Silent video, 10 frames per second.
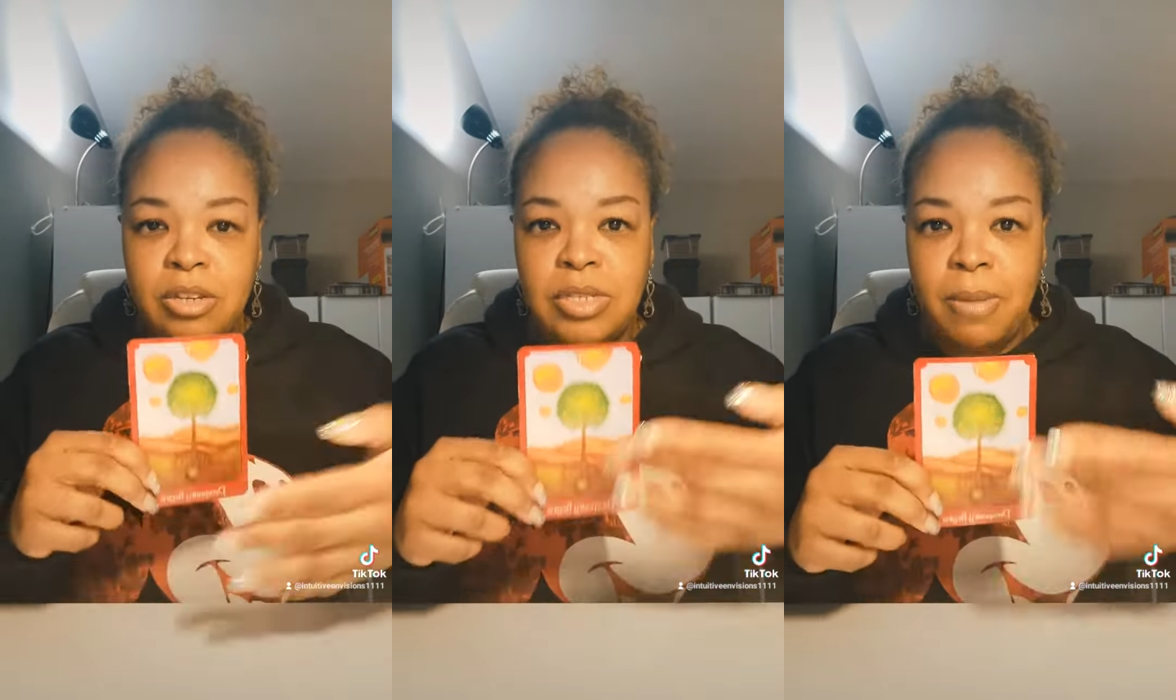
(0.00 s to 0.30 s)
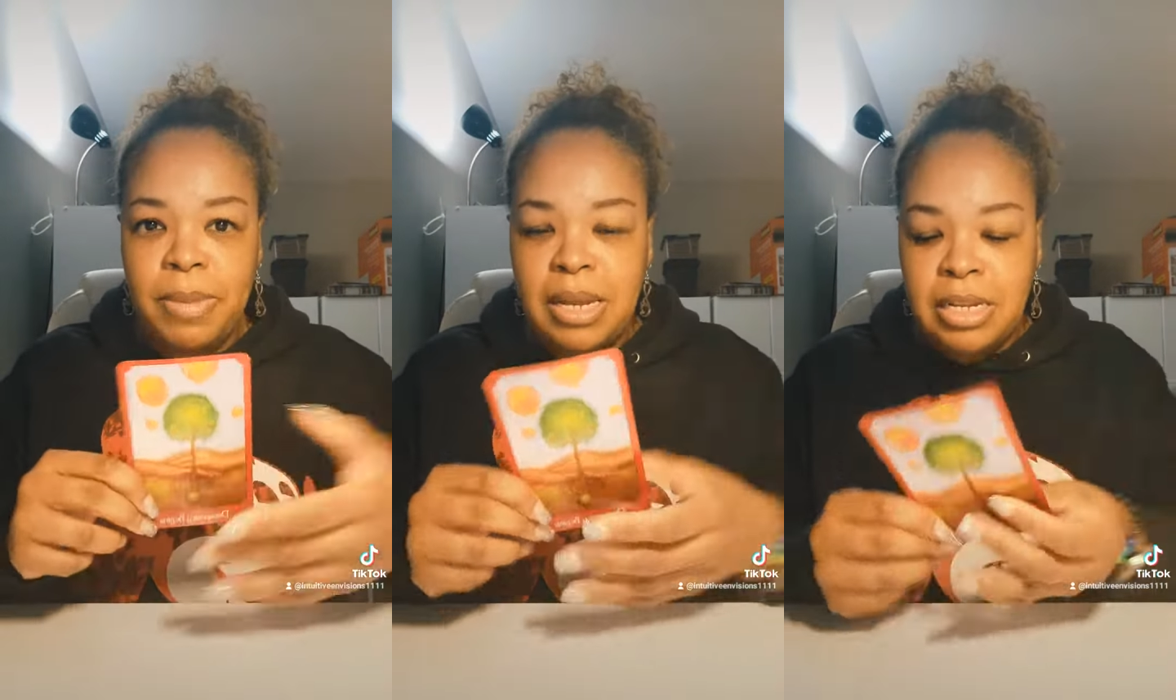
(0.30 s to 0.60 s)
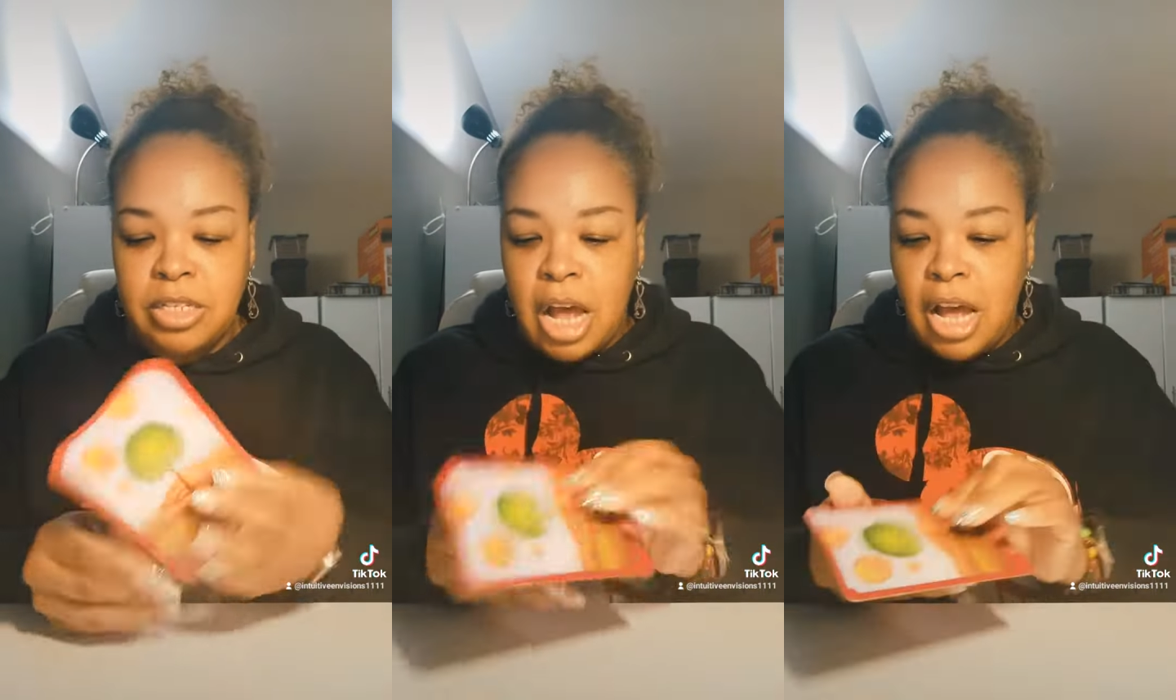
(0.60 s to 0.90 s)
So something
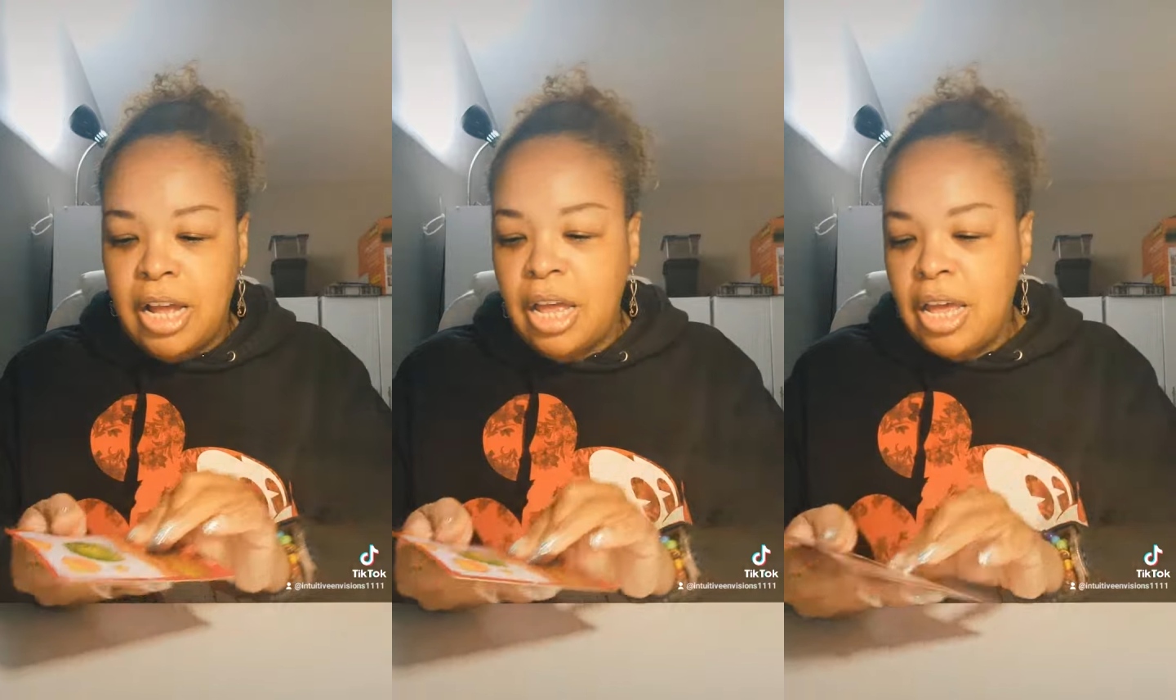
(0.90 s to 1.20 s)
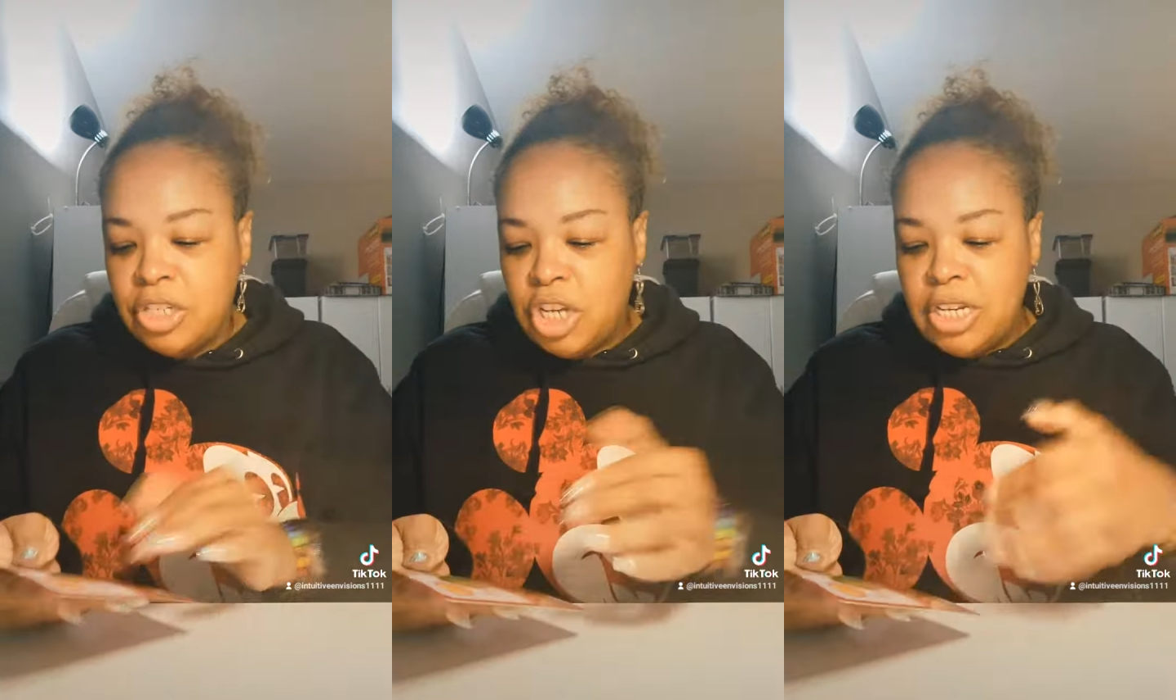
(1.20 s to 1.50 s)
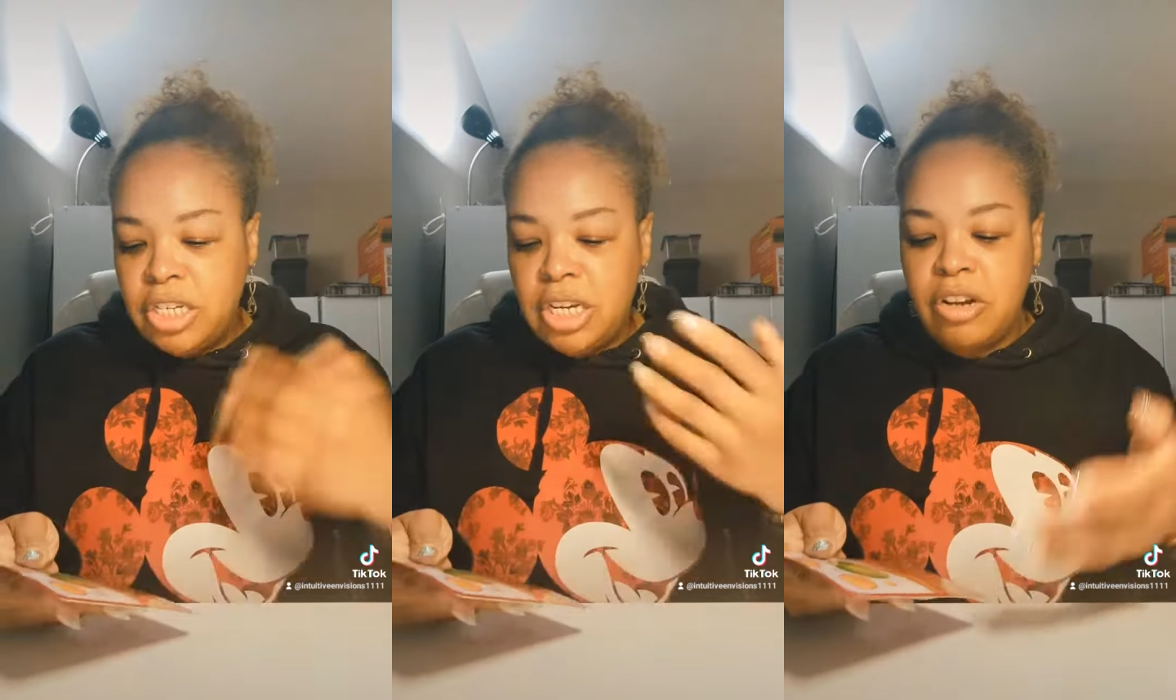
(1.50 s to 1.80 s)
is uh,
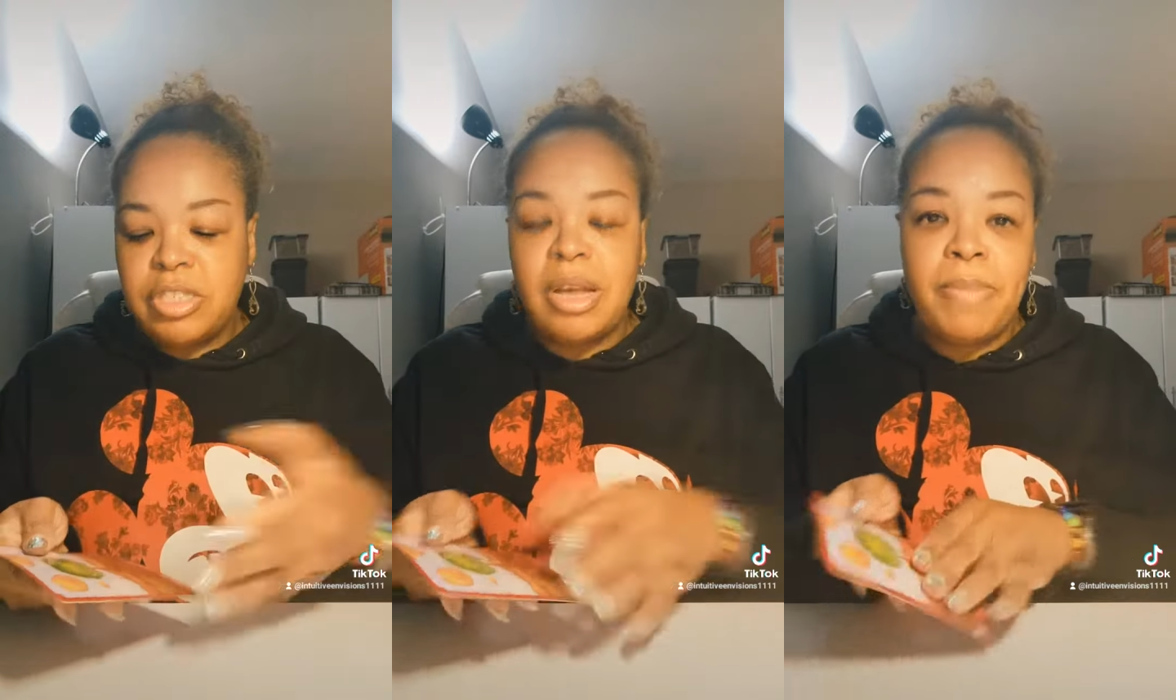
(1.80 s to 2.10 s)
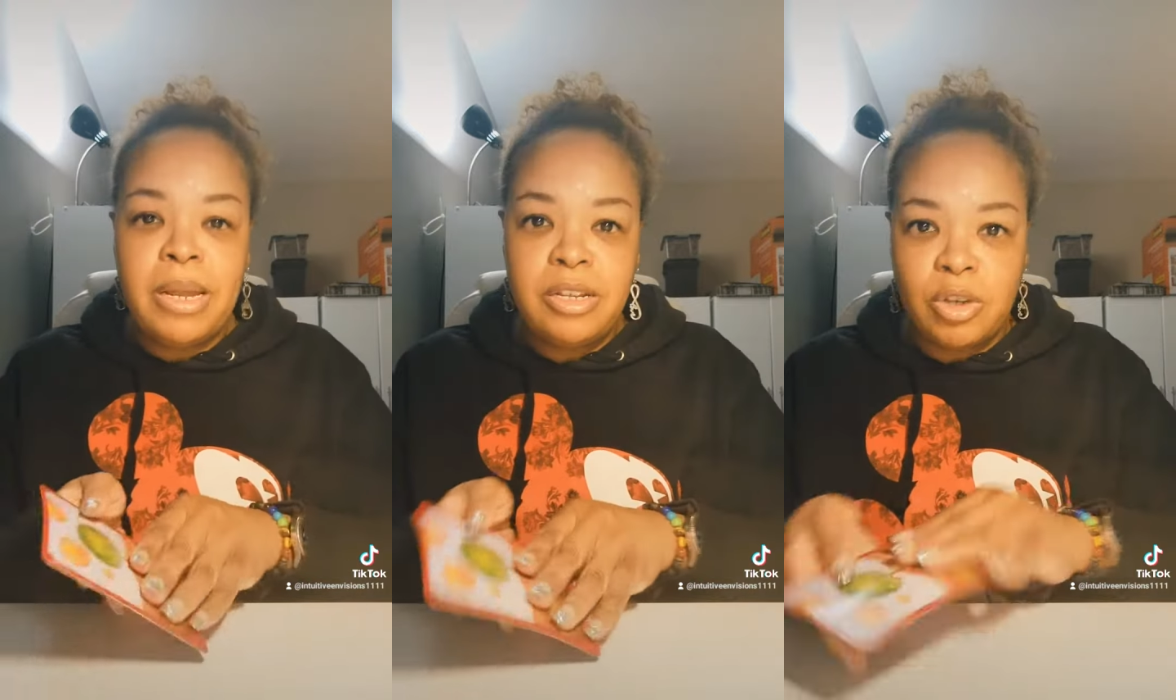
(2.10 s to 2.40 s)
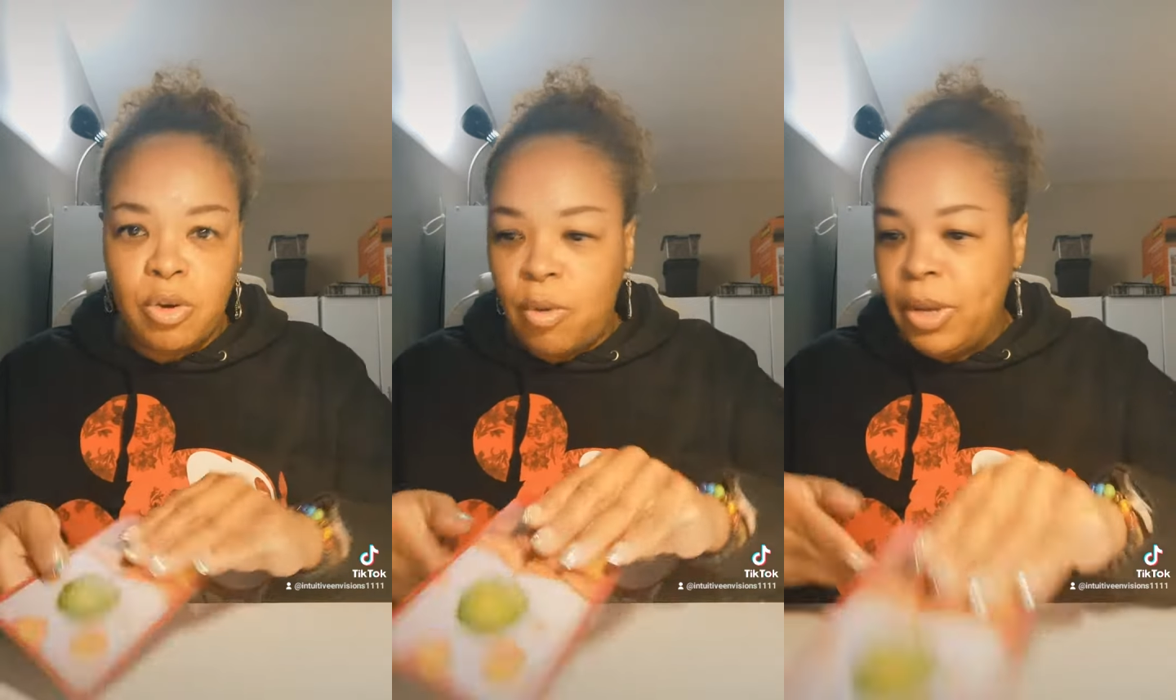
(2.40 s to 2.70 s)
changing here. Something
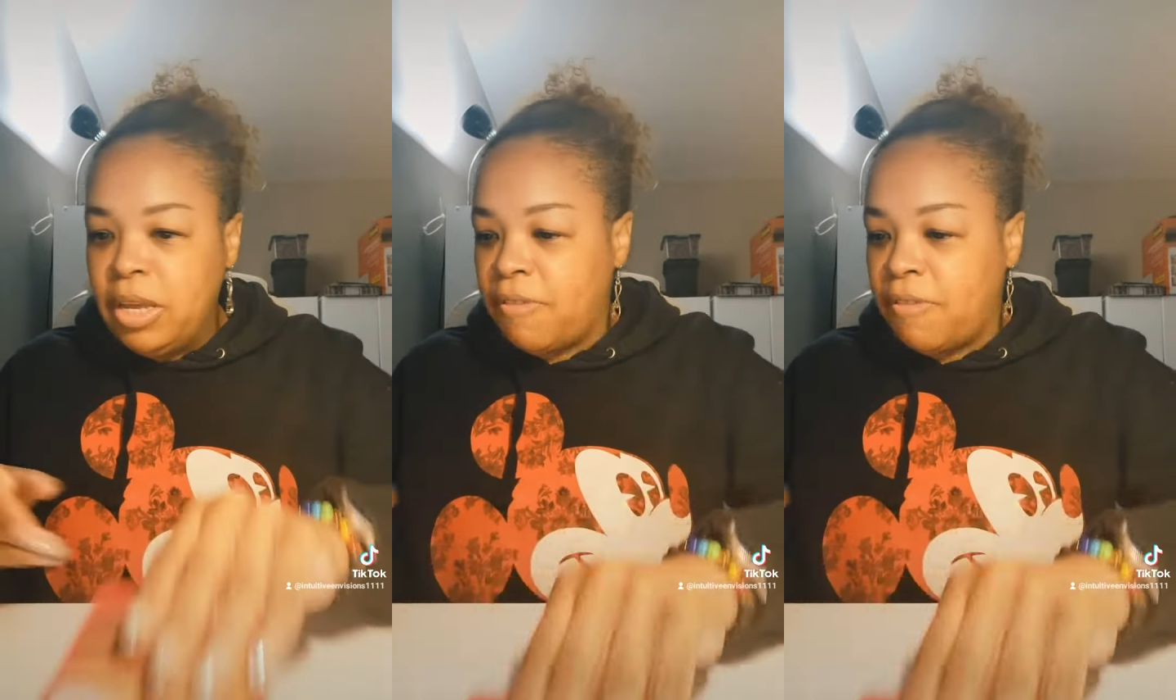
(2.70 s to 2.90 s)
is growing.